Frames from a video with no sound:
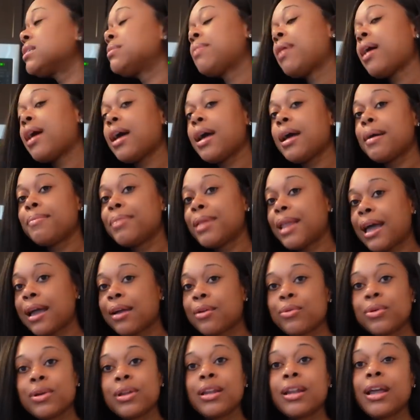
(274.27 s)
my
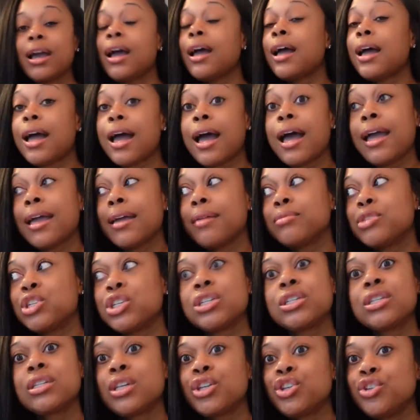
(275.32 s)
black one, I am
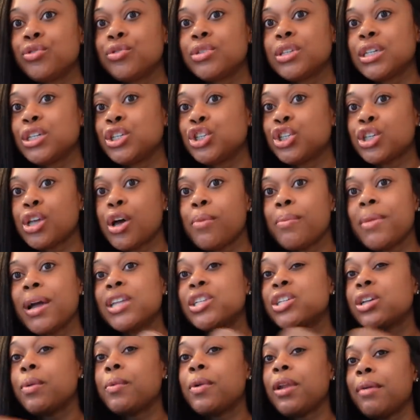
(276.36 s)
just using so
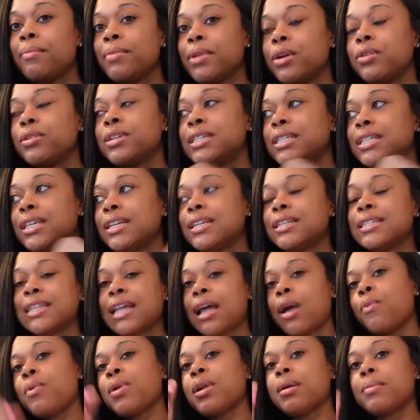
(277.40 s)
much and what I'm noticing is
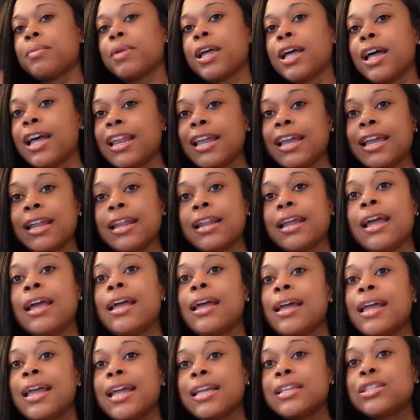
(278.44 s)
that when I'm cutting,
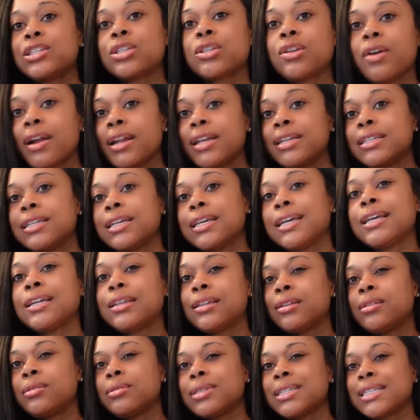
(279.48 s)
it's starting to
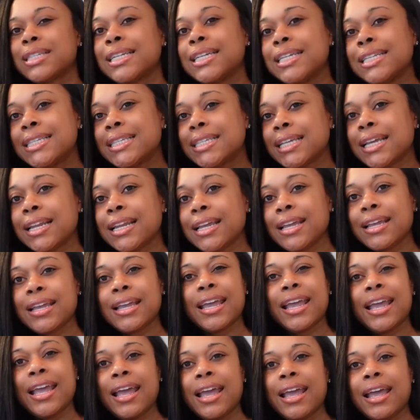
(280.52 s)
get little slits in it
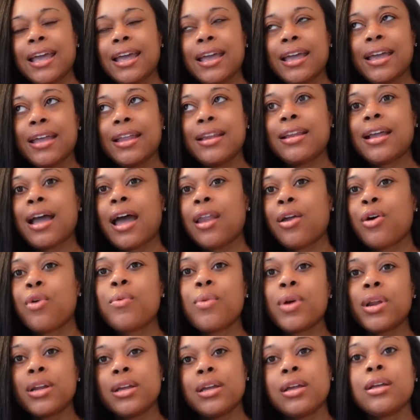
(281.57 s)
and I don't
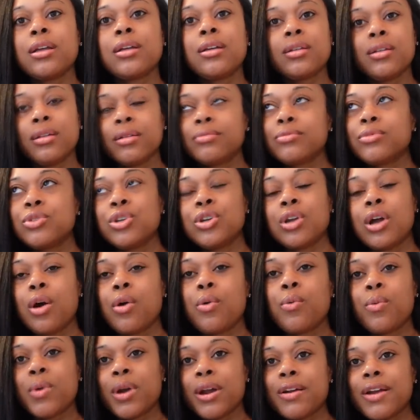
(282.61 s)
want to you know
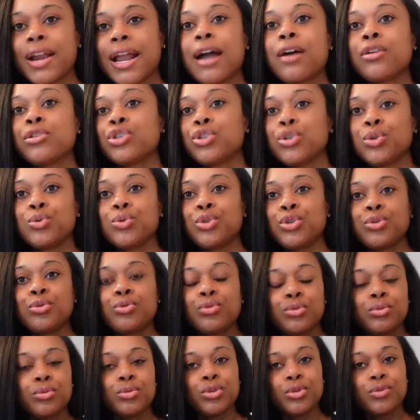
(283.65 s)
wear it out too
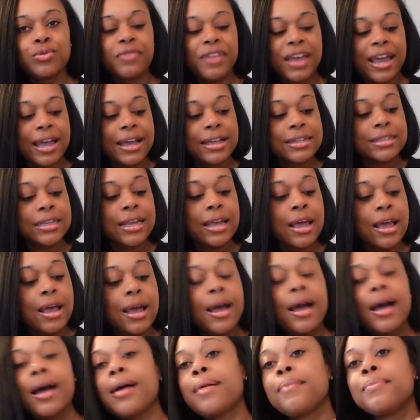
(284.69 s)
too too fast
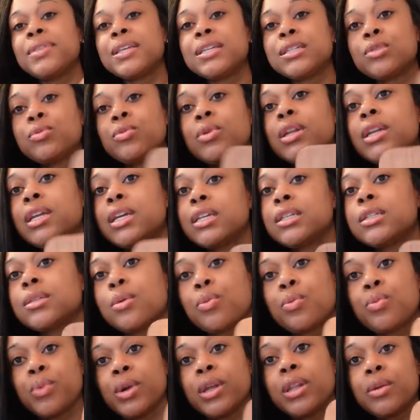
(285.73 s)
um, this one is
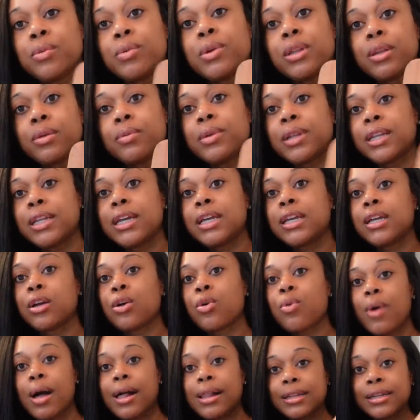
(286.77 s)
really really really good
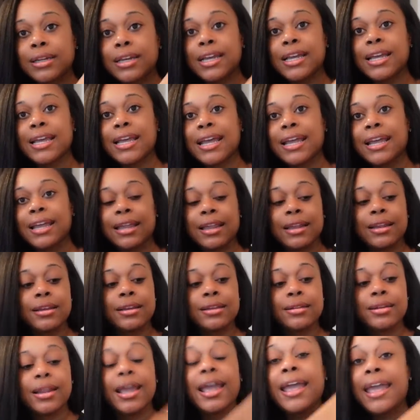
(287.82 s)
quality
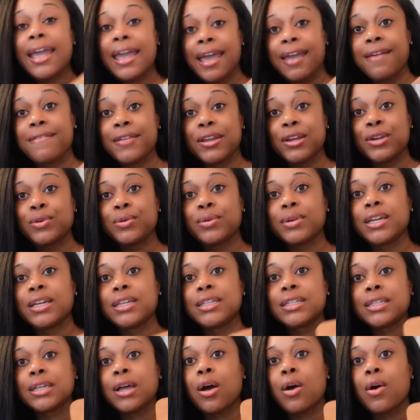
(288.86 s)
and heavy duty
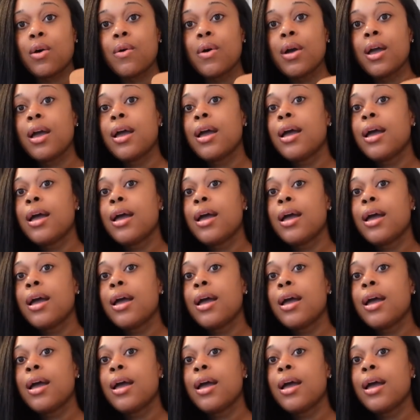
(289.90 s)
so